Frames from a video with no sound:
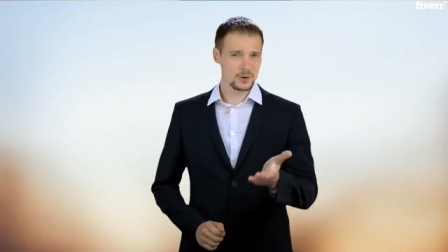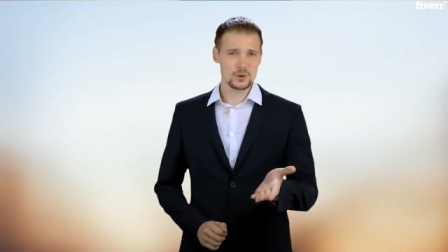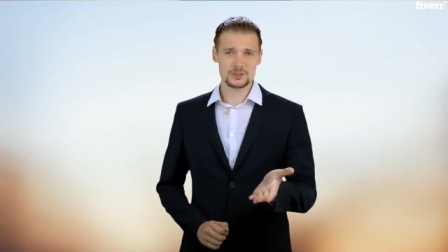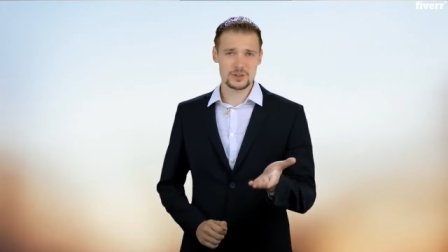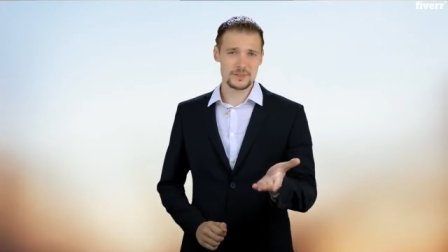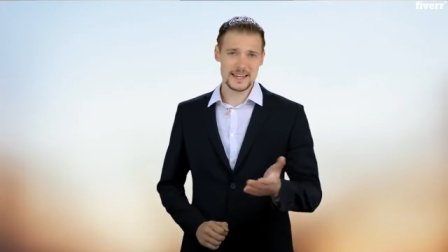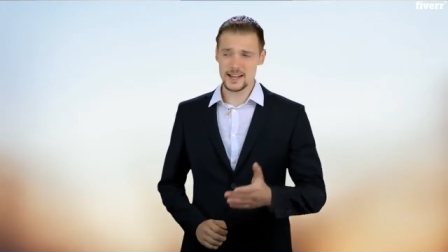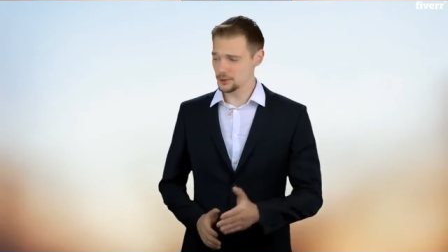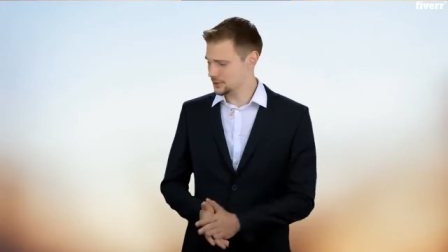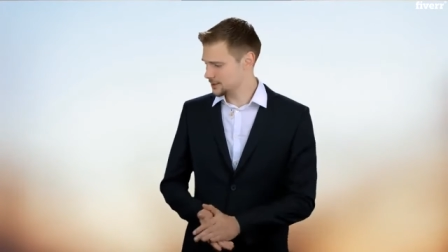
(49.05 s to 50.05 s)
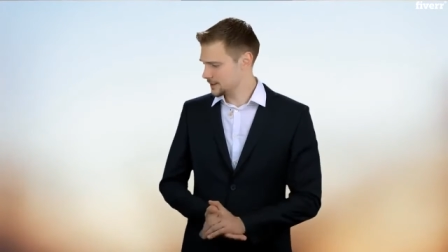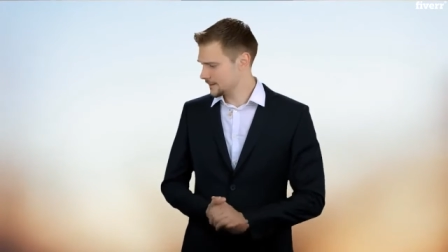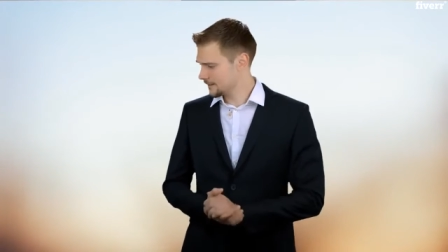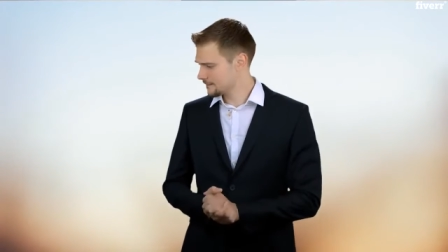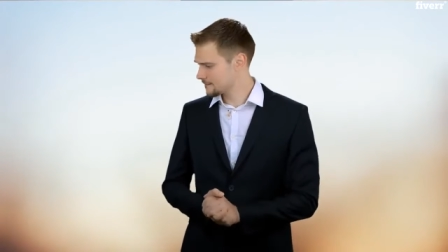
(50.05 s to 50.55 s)
There was something else.
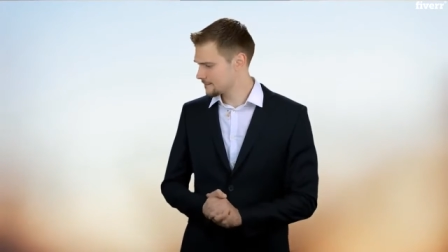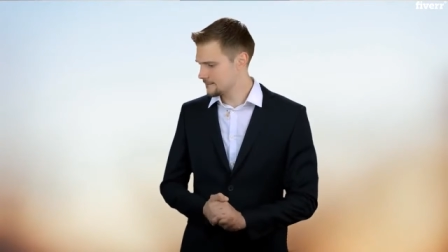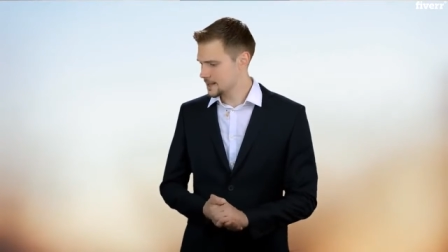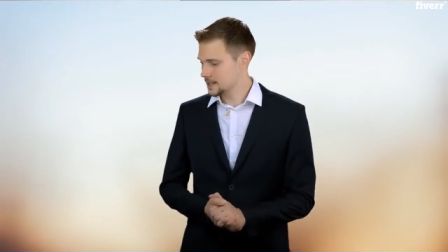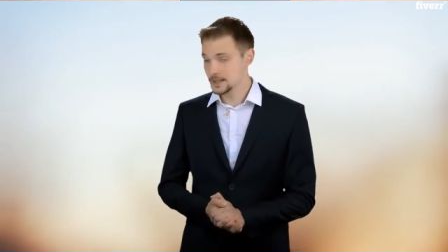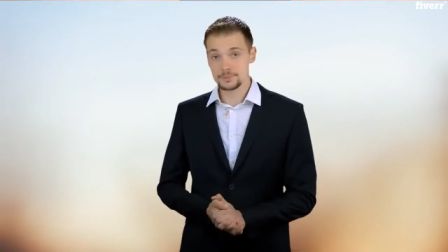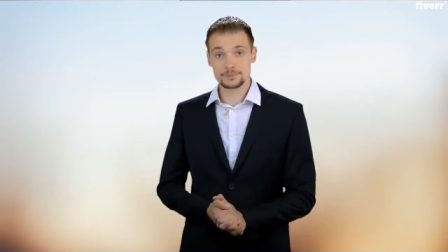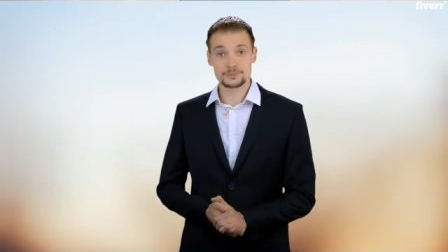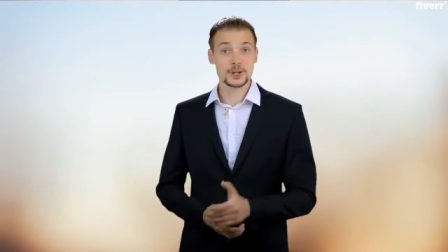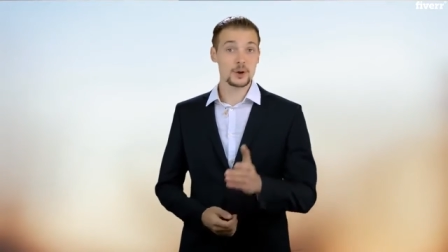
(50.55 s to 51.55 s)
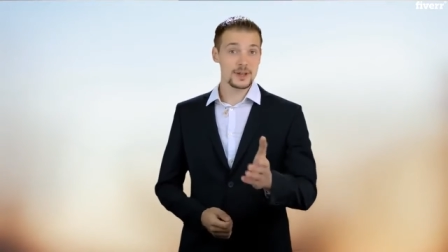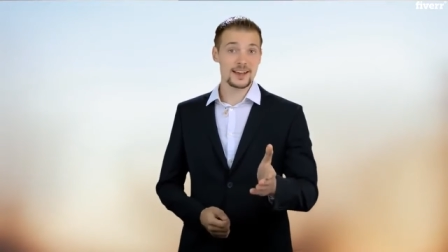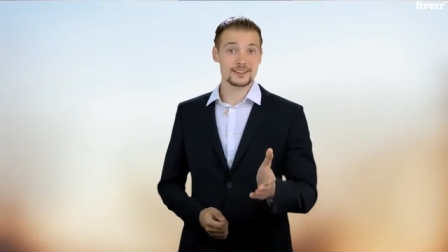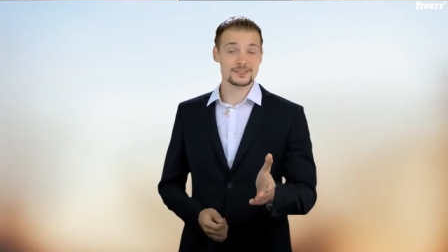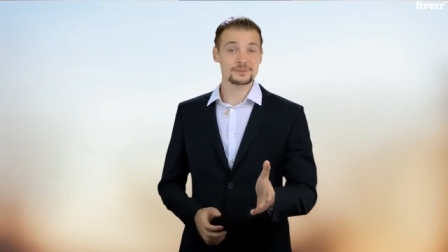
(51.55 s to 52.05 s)
Oh
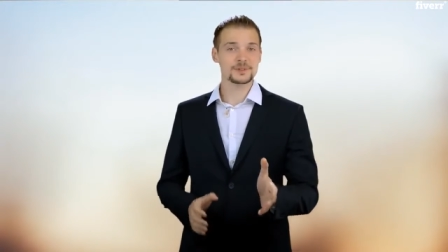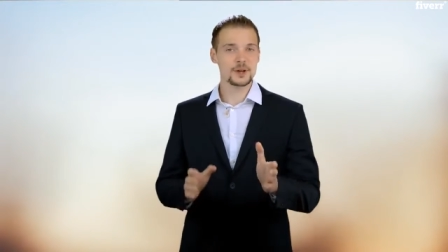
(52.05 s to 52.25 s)
yes,